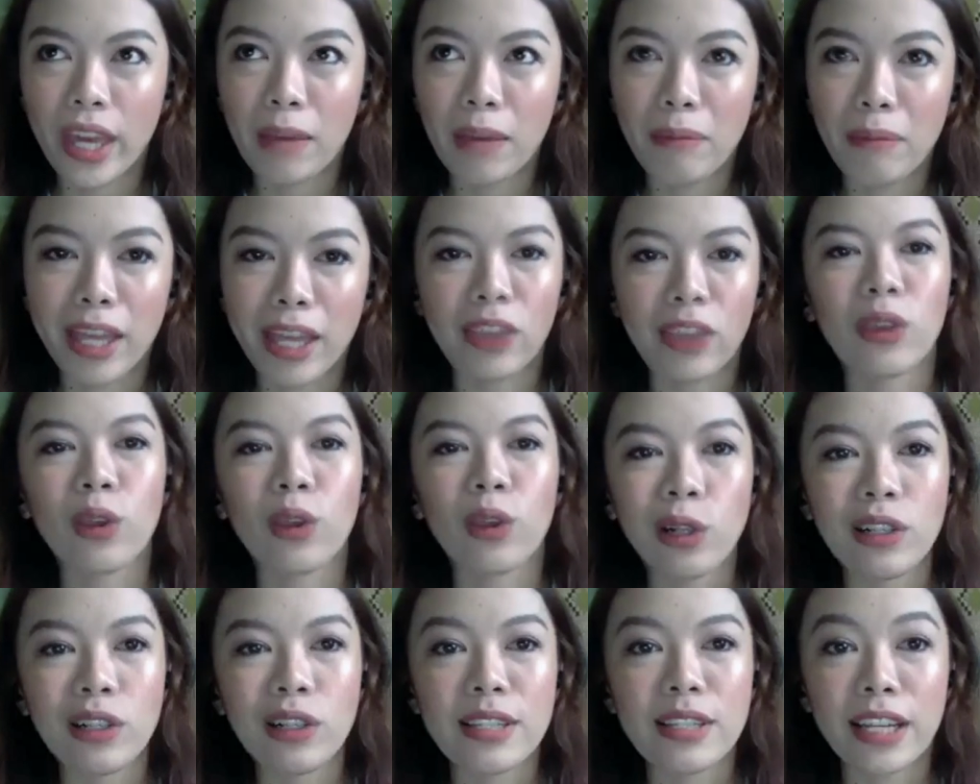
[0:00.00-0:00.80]

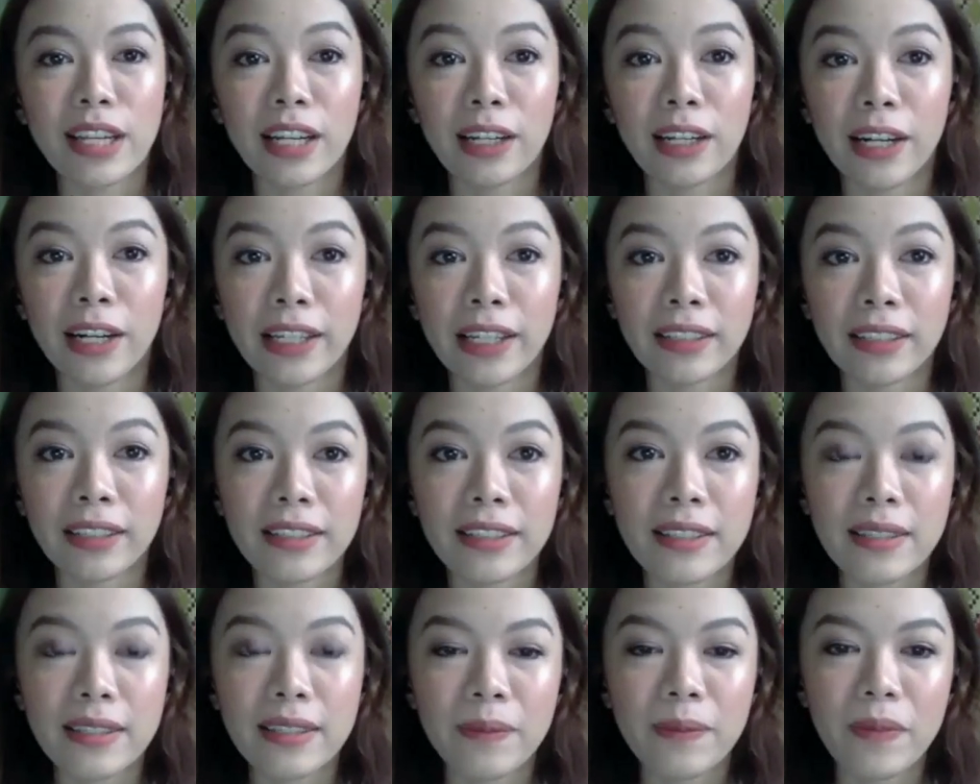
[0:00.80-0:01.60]
menthol cigarettes.
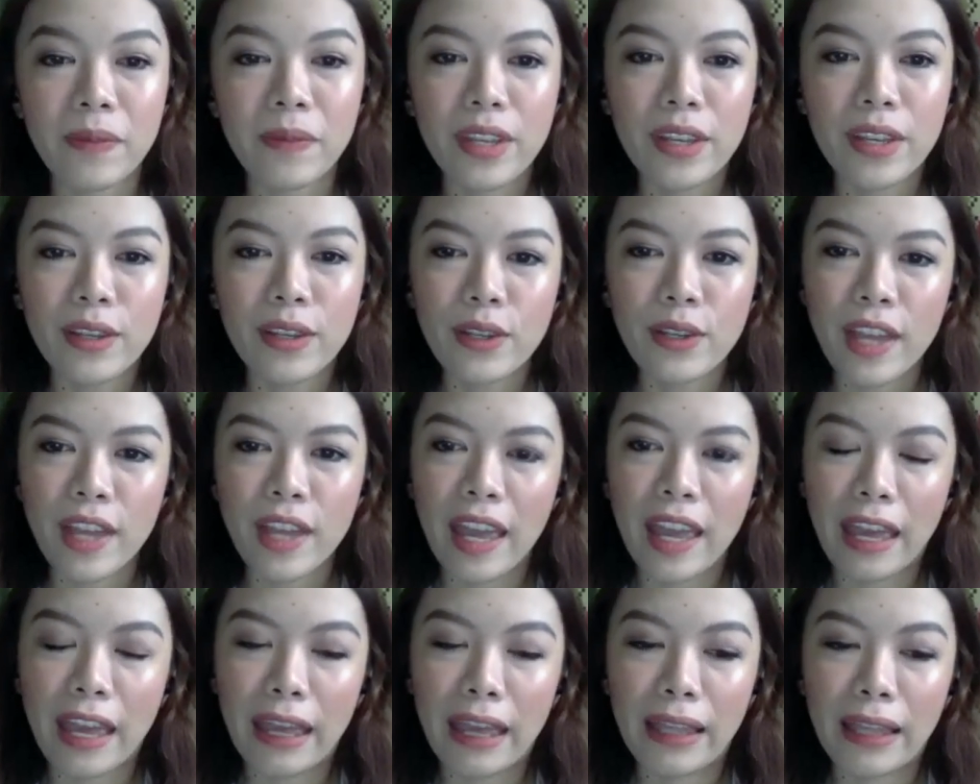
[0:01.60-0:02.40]
Mm-hmm.
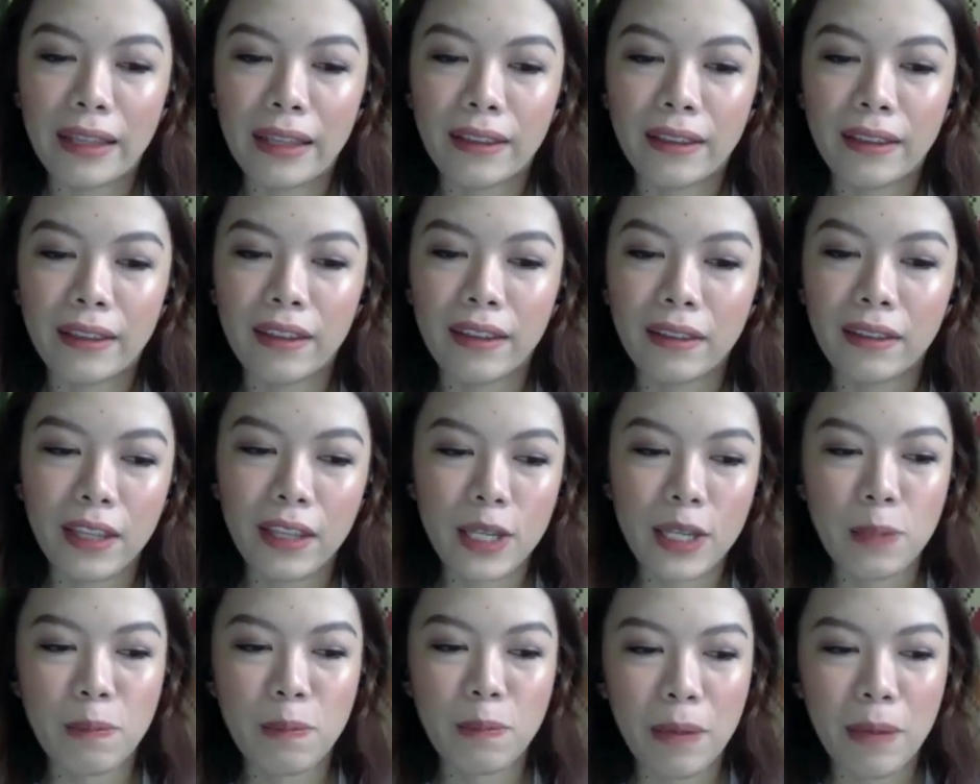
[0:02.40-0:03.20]
And these
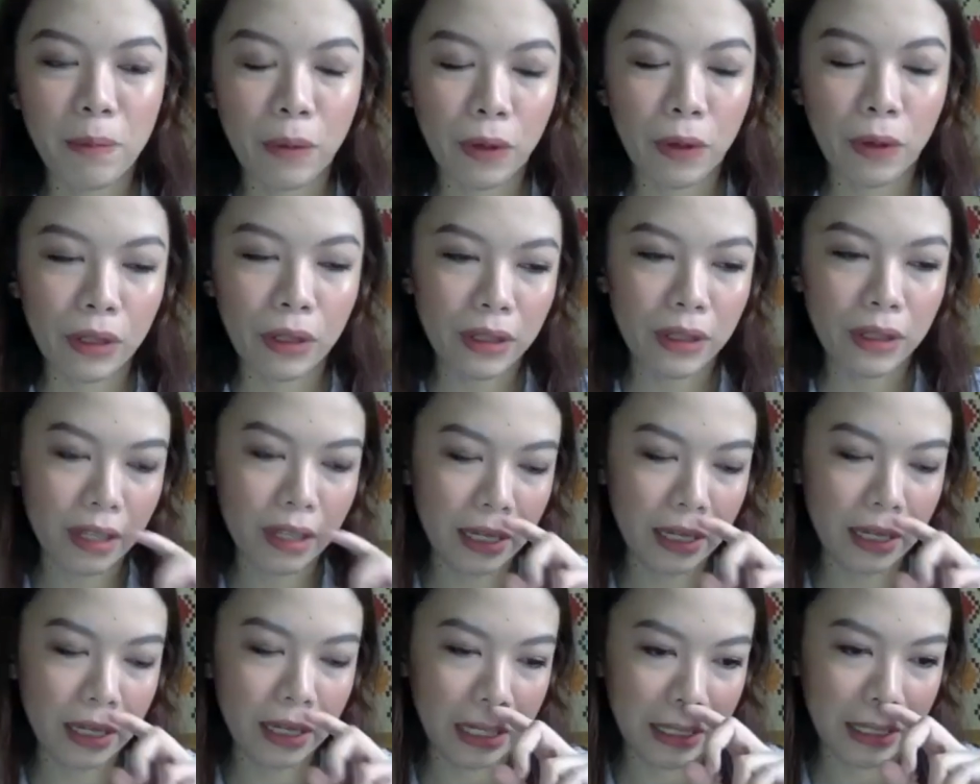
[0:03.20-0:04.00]
people,
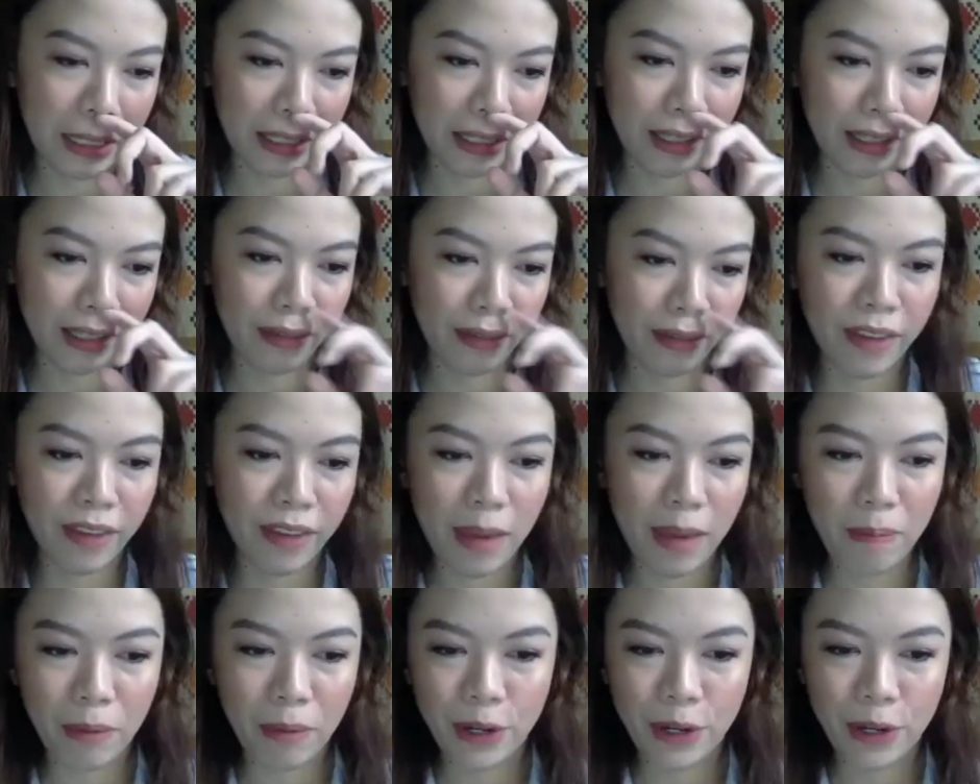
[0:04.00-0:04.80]
the
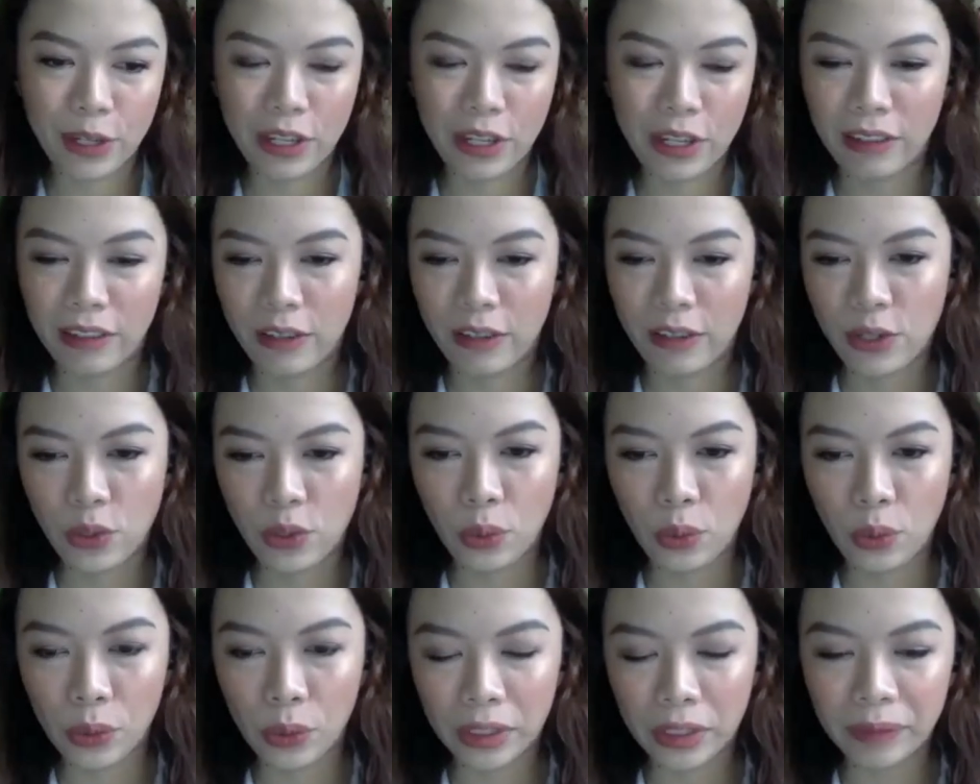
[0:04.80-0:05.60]
vapers in the
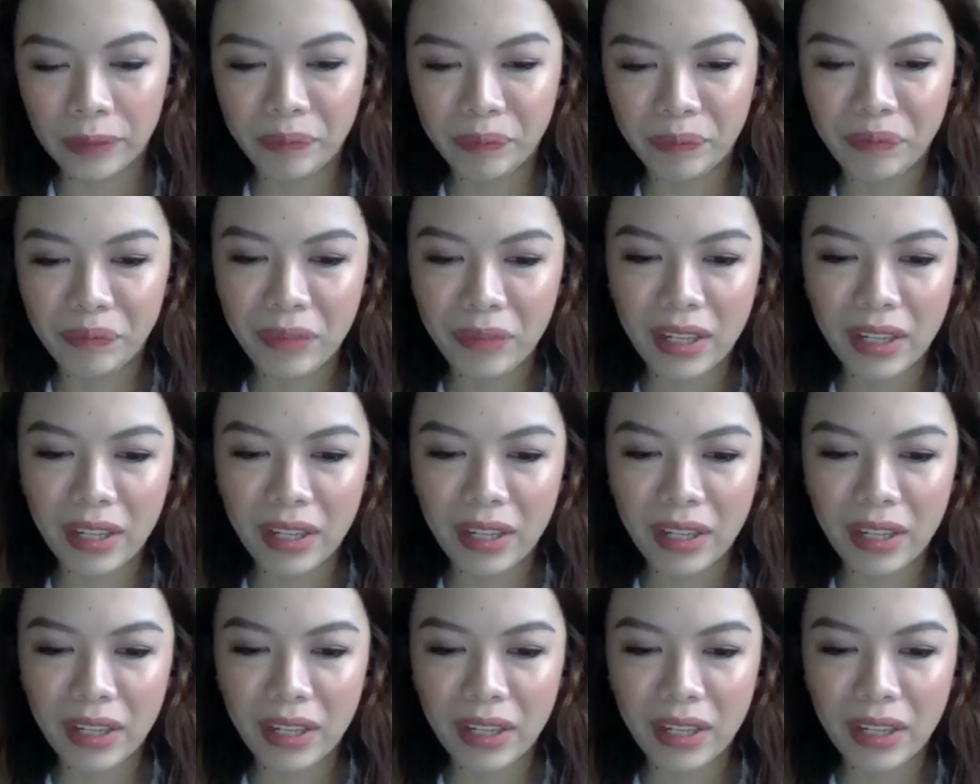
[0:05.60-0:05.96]
school,